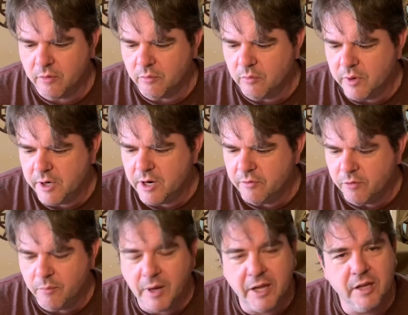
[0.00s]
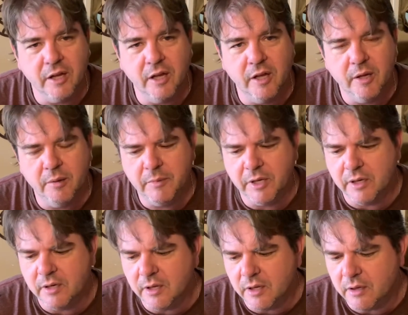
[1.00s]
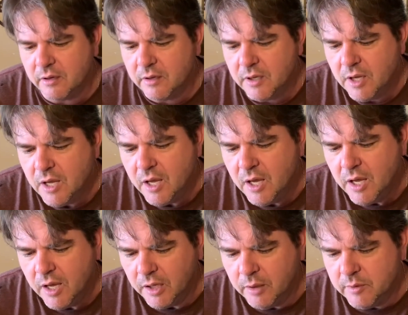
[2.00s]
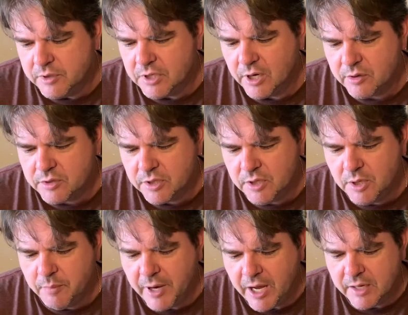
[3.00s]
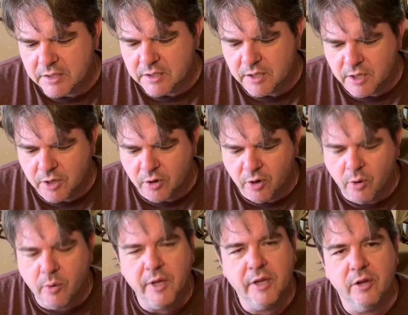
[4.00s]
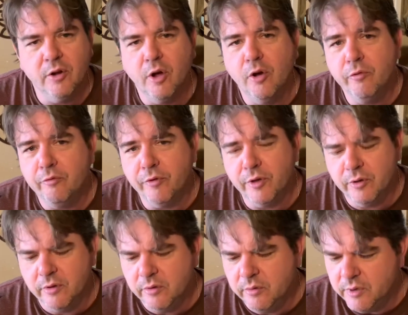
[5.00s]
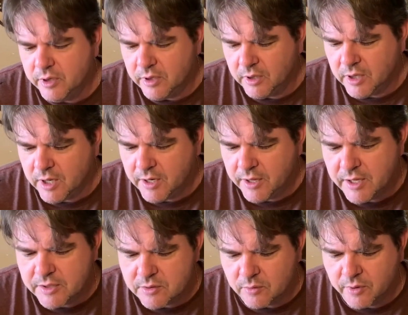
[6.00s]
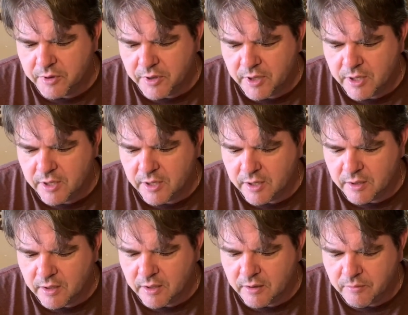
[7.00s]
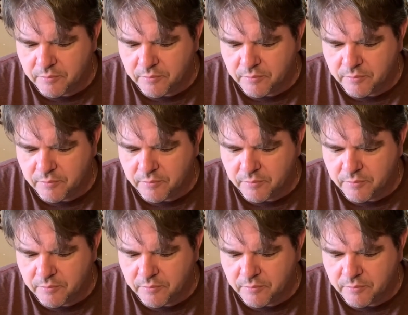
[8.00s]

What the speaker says: whatever may come, and he would talk to you about growing your own food and a lot of that sort of thing. And